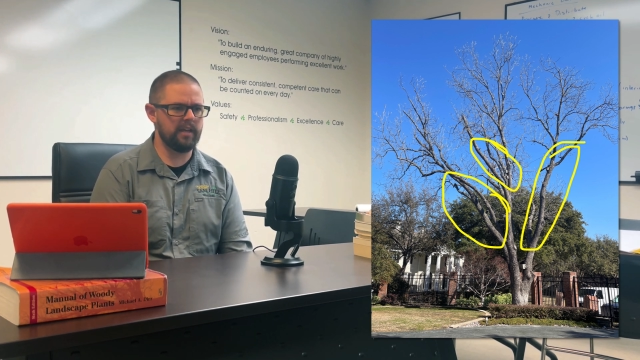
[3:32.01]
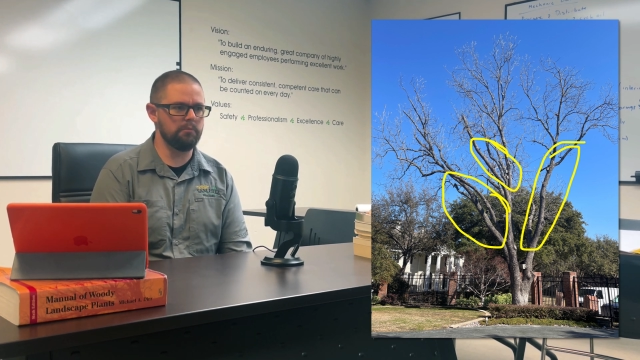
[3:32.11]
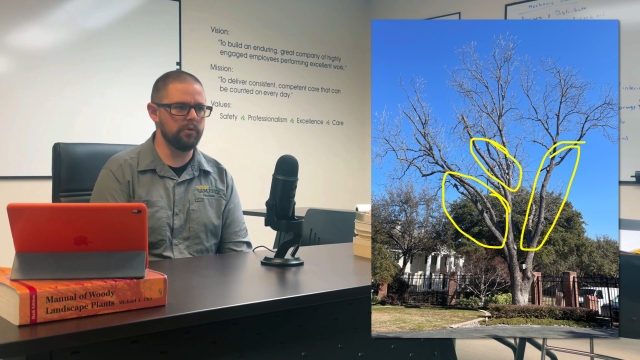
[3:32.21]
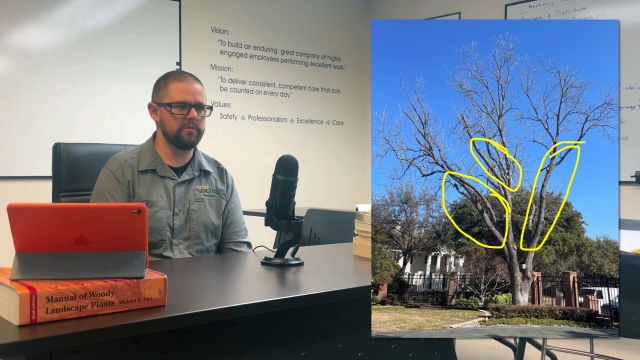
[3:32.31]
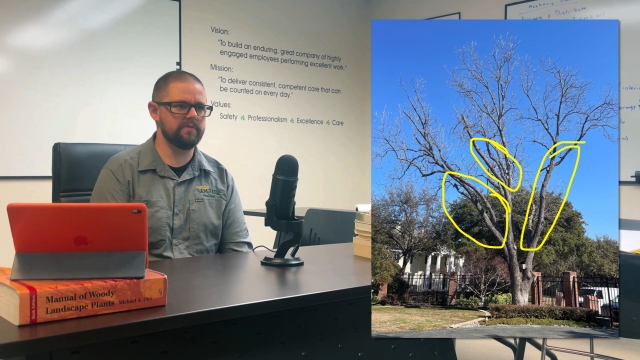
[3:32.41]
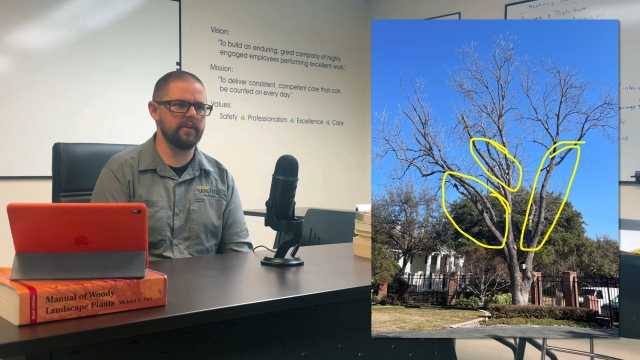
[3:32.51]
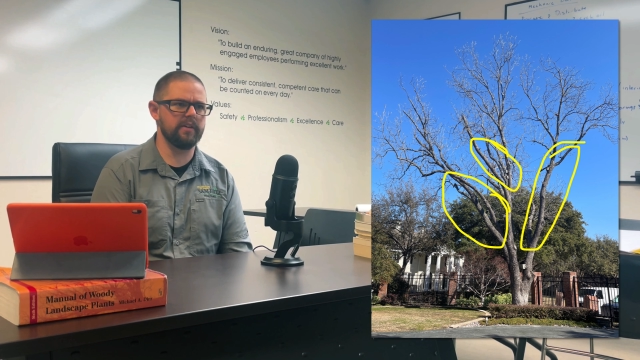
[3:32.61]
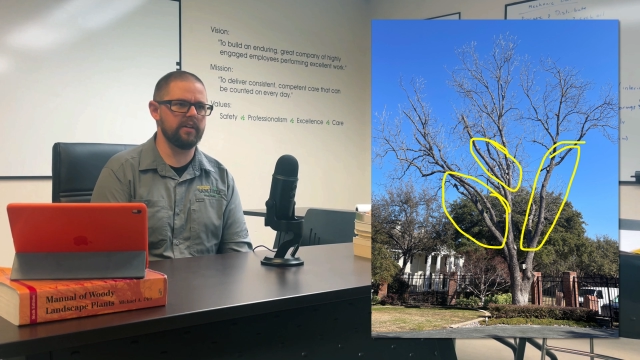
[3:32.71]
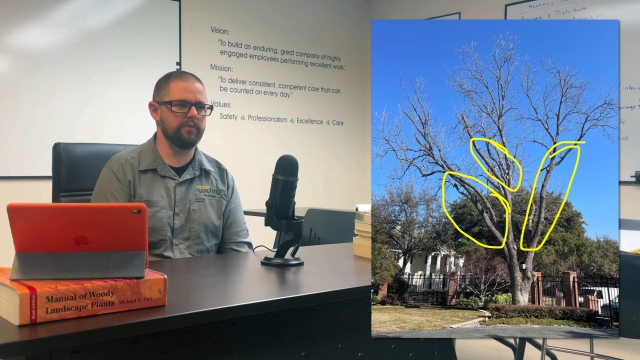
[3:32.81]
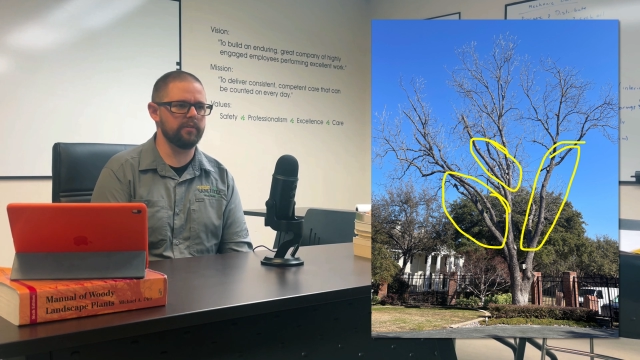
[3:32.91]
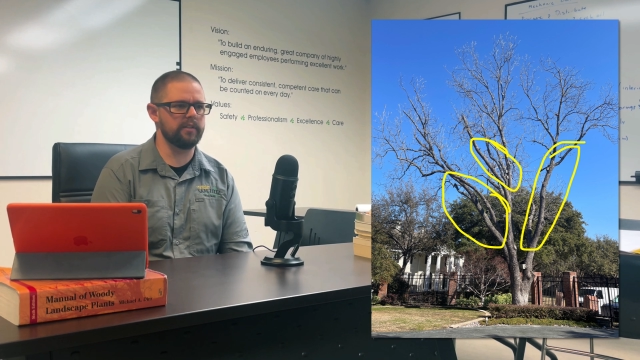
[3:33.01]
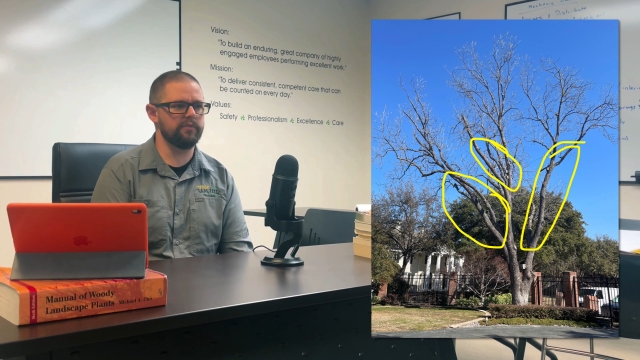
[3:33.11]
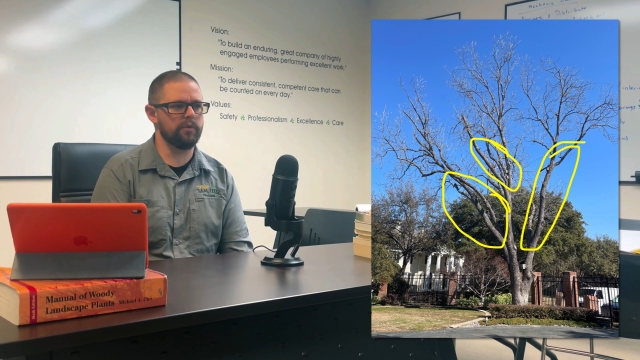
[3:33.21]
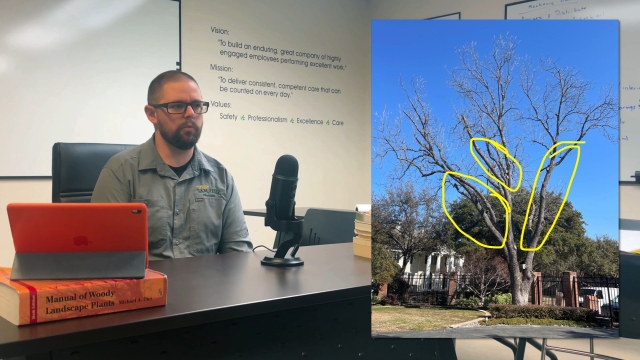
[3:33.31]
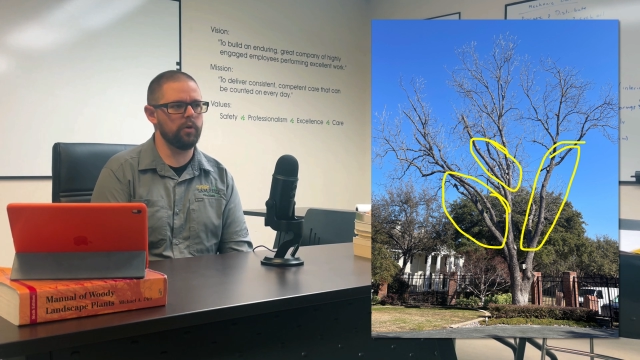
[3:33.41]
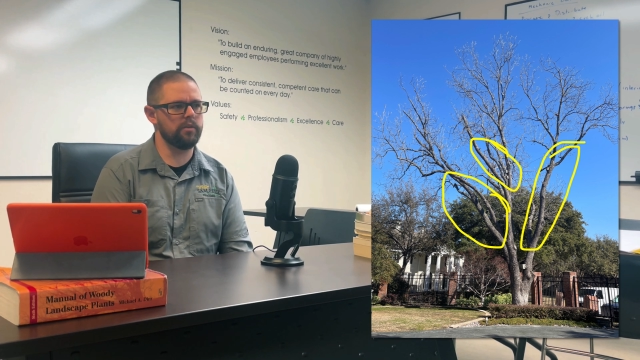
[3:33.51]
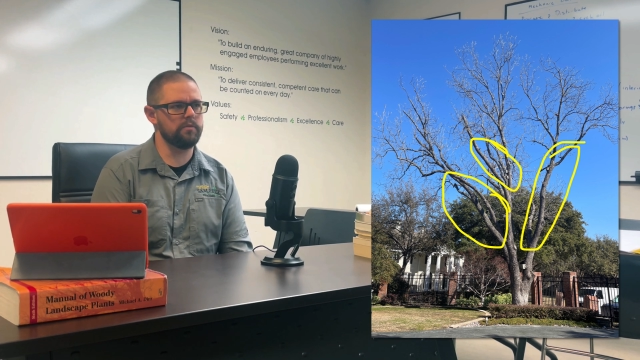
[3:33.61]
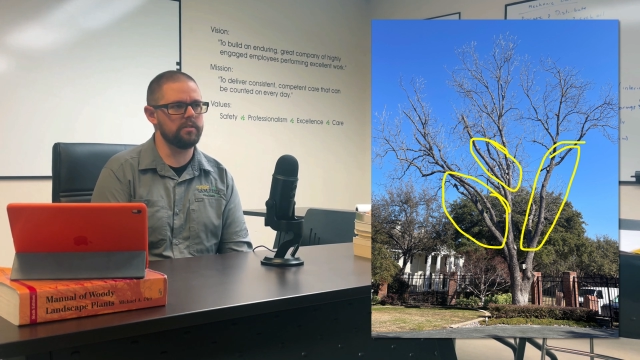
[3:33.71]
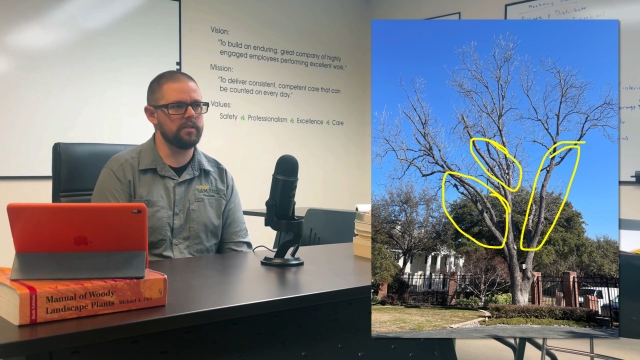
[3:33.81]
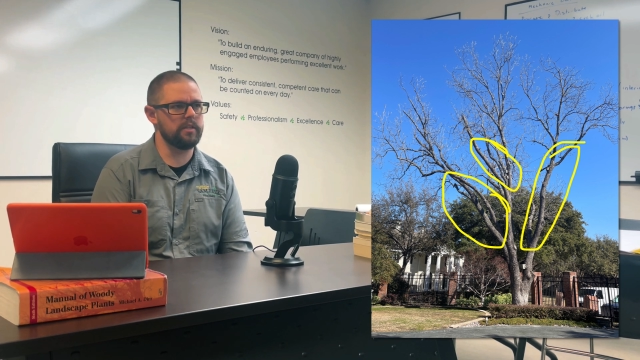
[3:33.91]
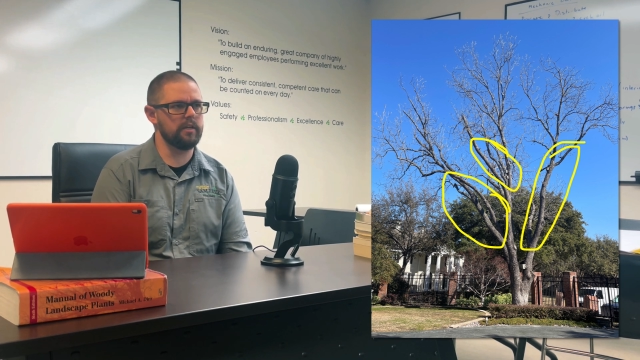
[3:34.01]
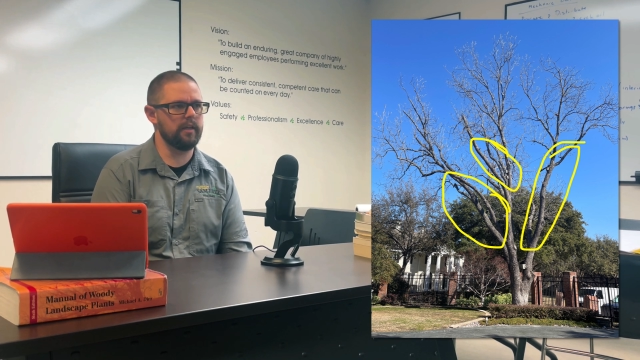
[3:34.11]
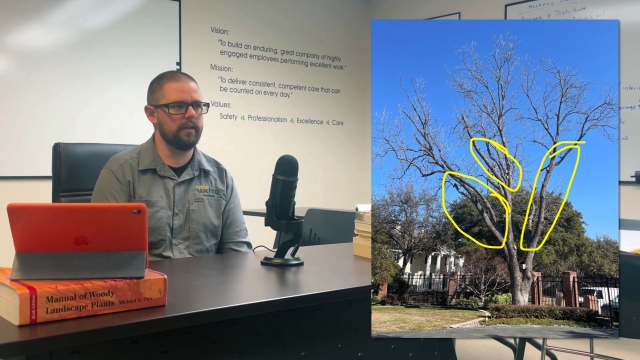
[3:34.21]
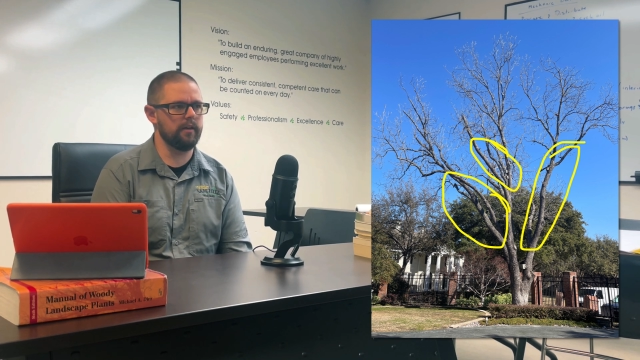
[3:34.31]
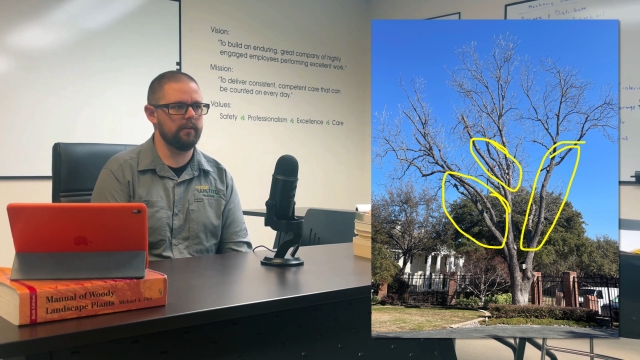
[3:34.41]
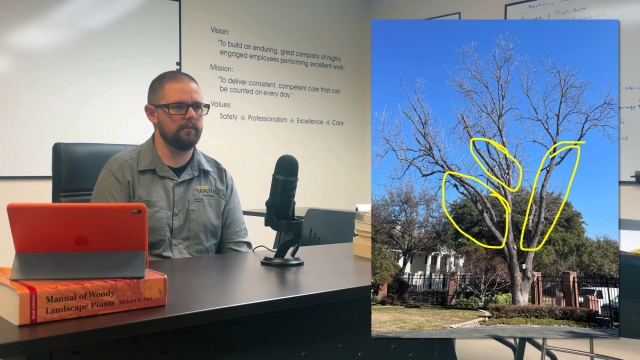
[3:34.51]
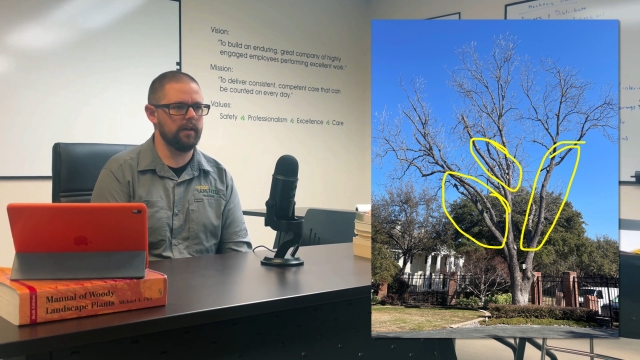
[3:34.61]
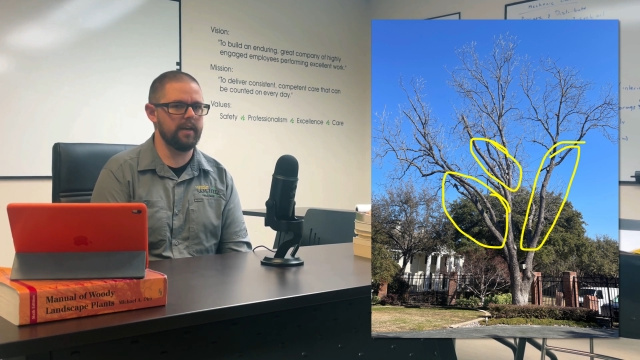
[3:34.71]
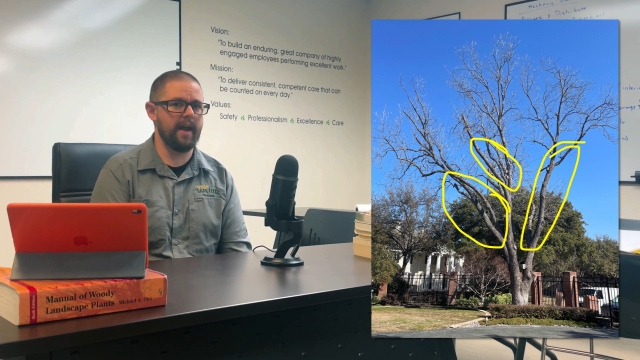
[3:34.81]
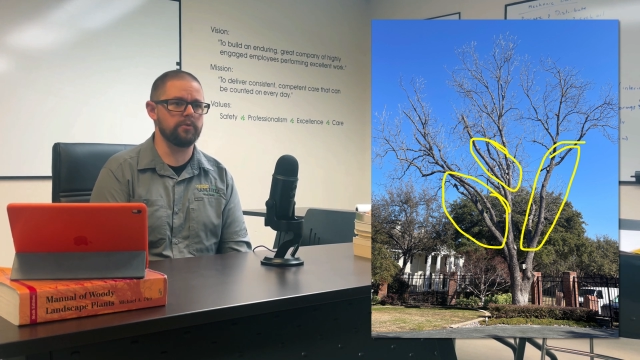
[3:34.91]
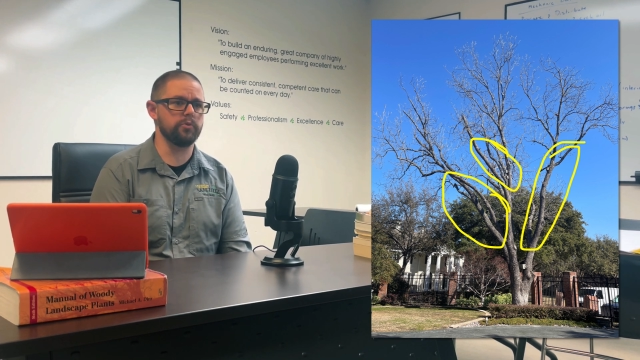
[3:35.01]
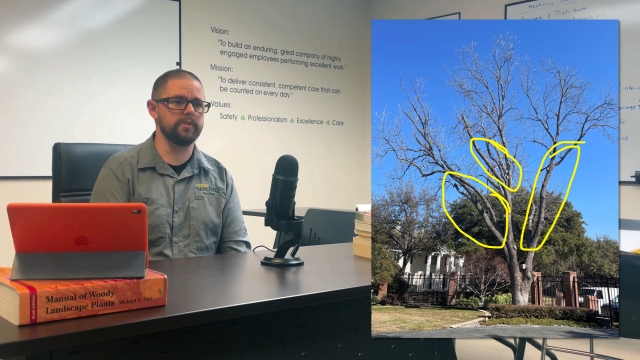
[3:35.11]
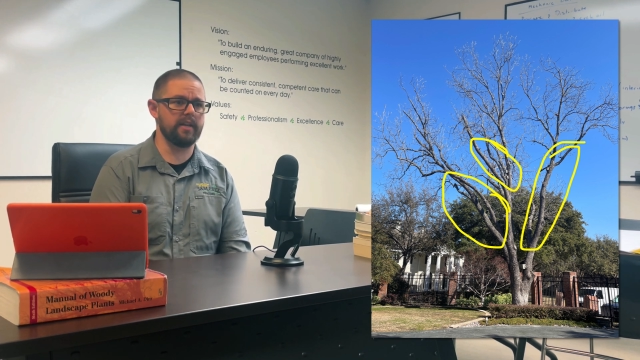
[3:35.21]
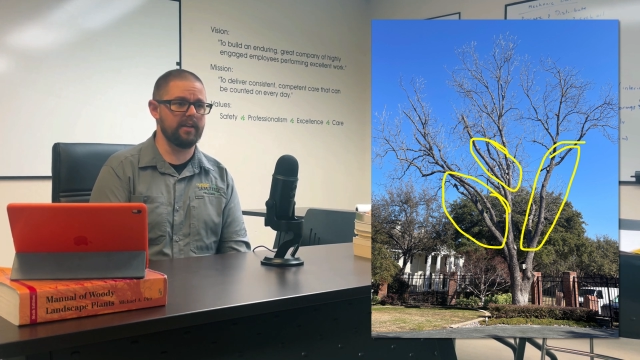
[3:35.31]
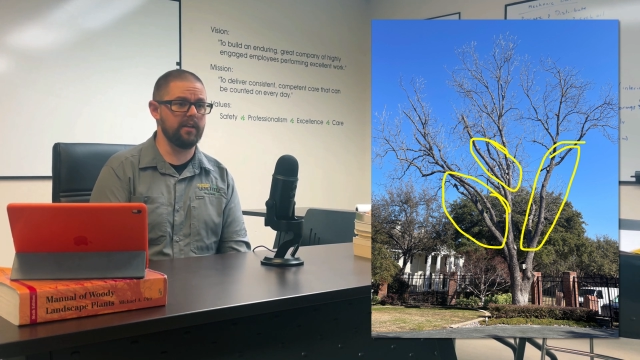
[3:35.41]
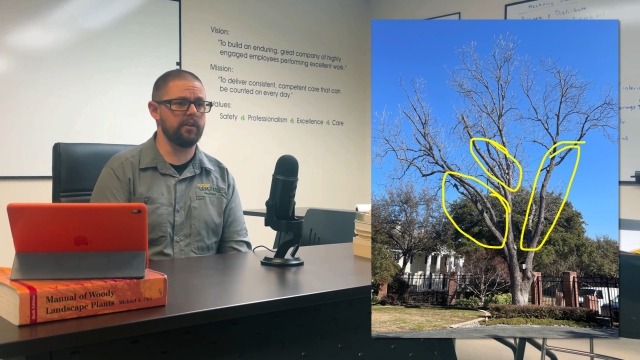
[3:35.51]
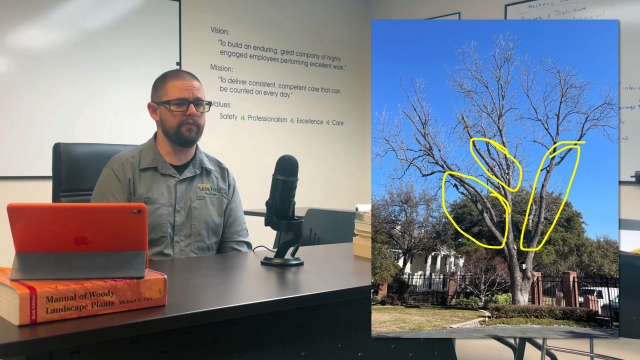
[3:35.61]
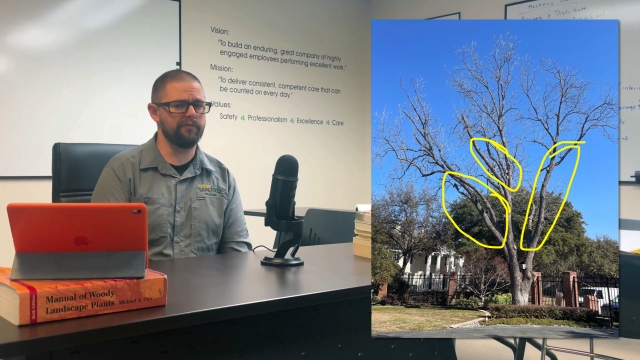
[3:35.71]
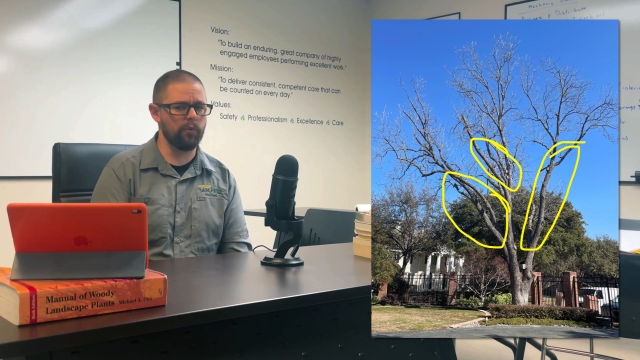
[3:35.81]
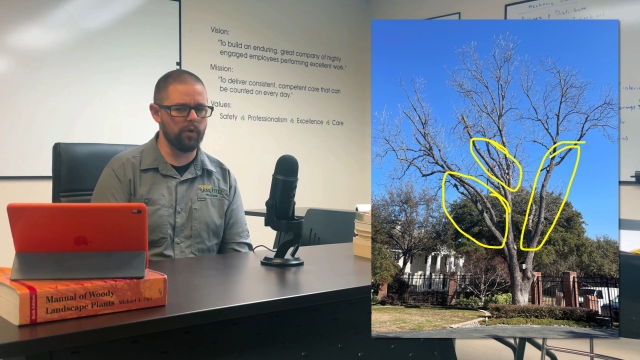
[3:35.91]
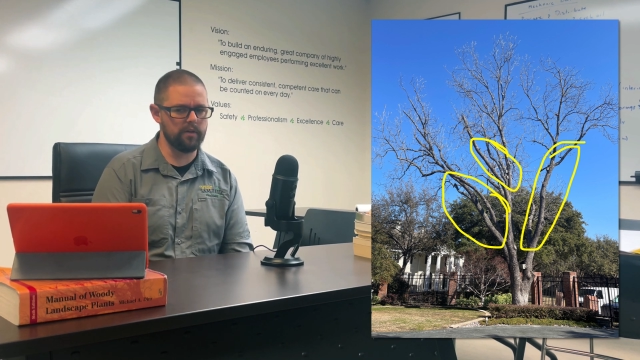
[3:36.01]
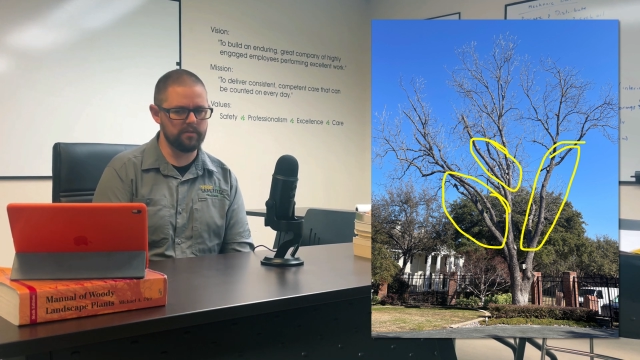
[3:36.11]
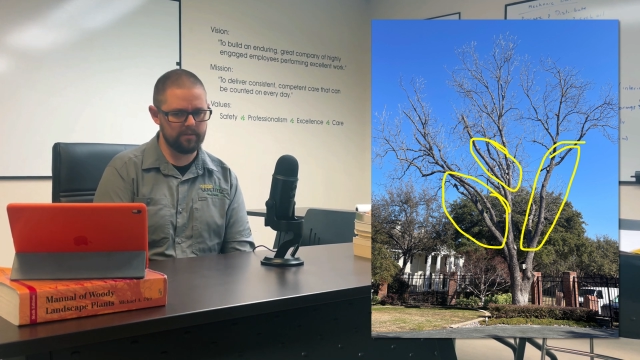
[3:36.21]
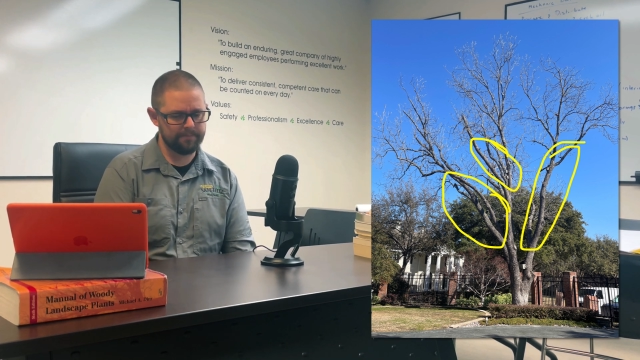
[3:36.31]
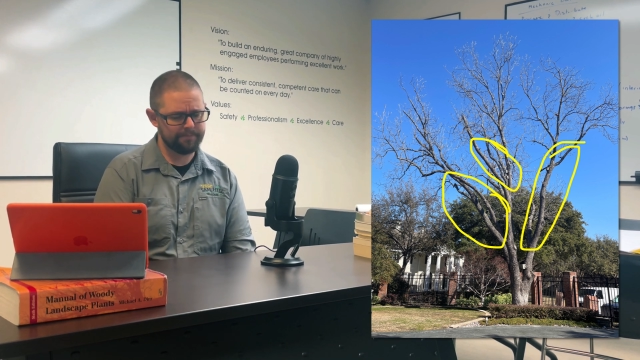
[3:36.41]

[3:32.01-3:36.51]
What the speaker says: and it moves very differently from what you see in a natural setting in a forest.